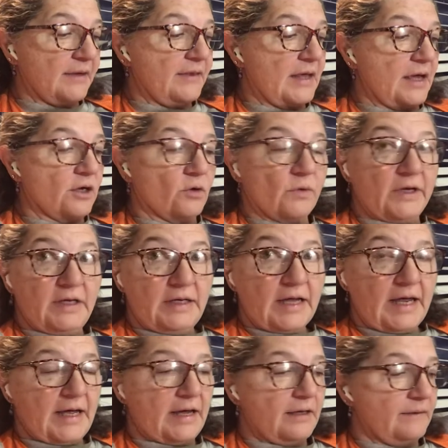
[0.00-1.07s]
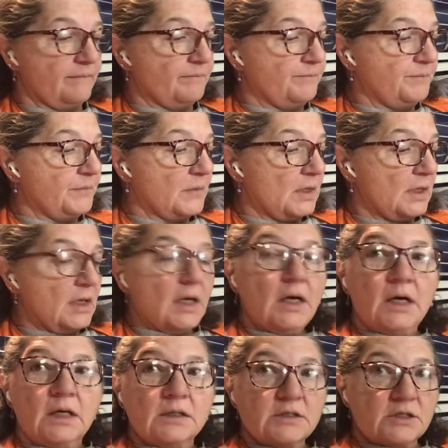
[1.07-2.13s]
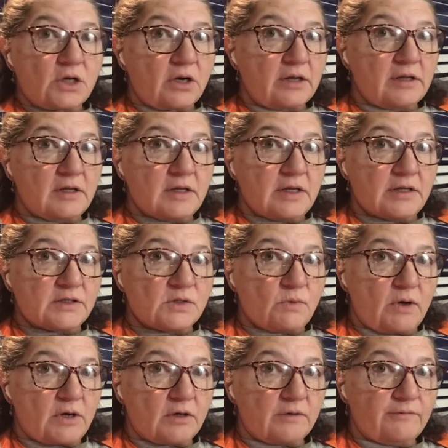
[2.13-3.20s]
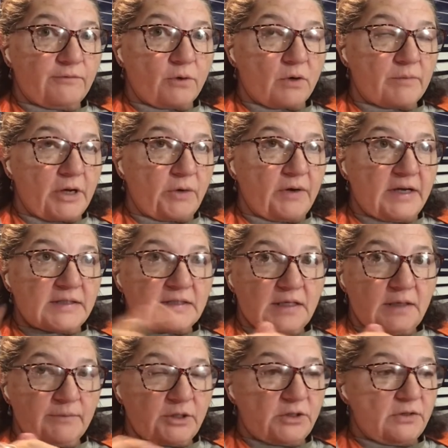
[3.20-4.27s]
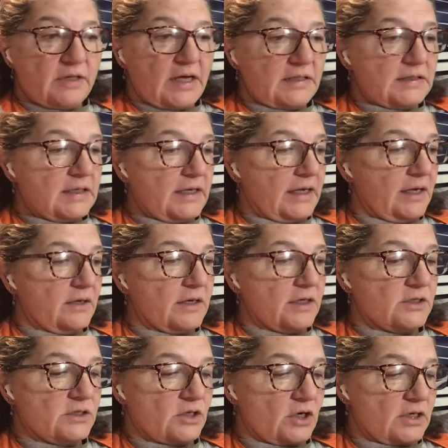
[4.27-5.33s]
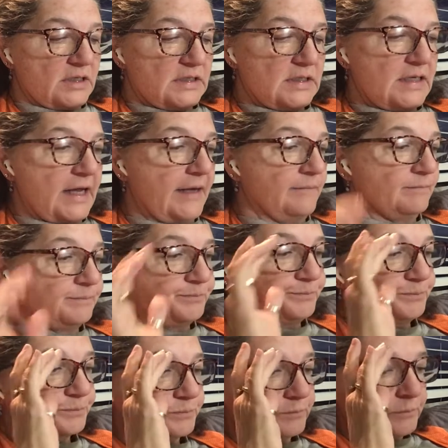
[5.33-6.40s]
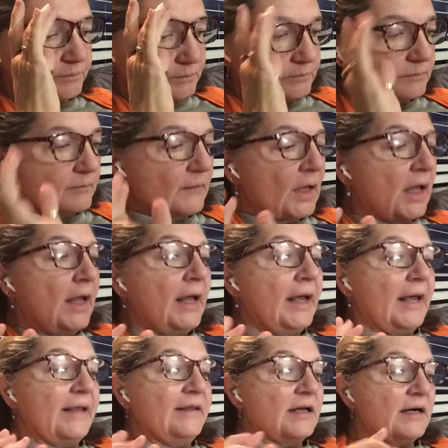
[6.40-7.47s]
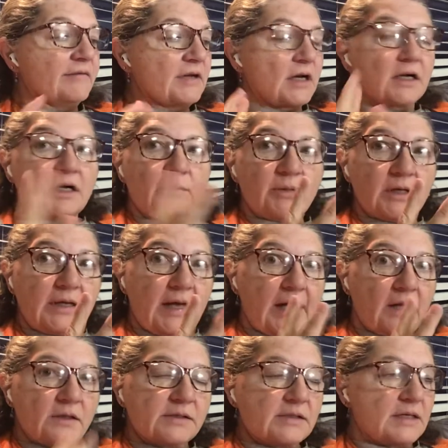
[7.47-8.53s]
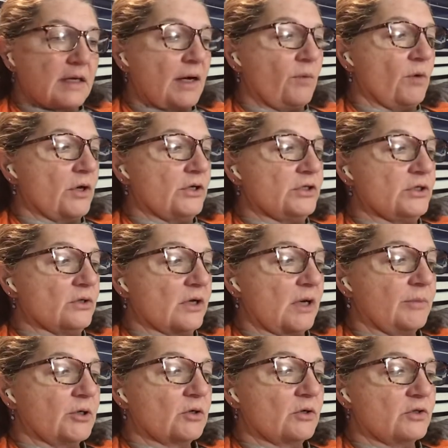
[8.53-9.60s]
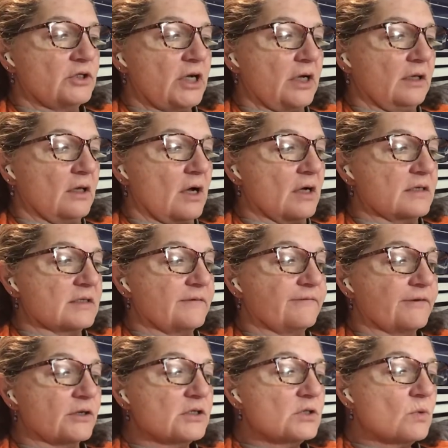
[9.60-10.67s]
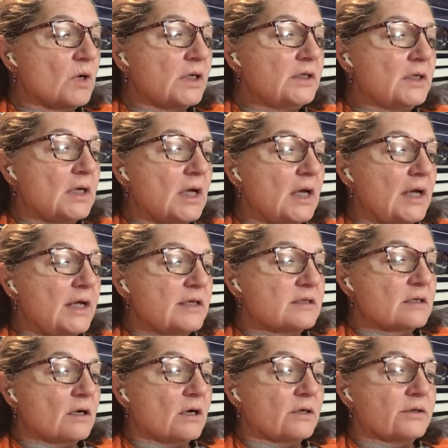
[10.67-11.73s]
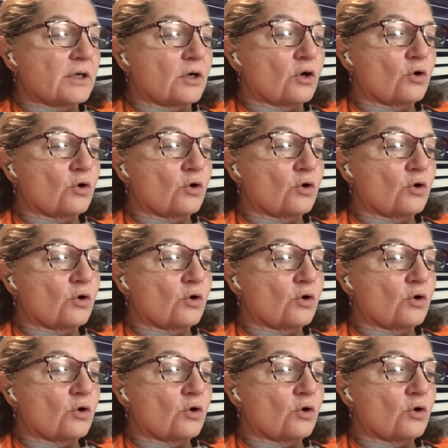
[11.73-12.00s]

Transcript: that green hat, starting the sweater for my grandson. I'm going to do that today. I'll get it started today. And then I've got a couple of cowls that I want to do, a couple of crochet alongs. The first one is called the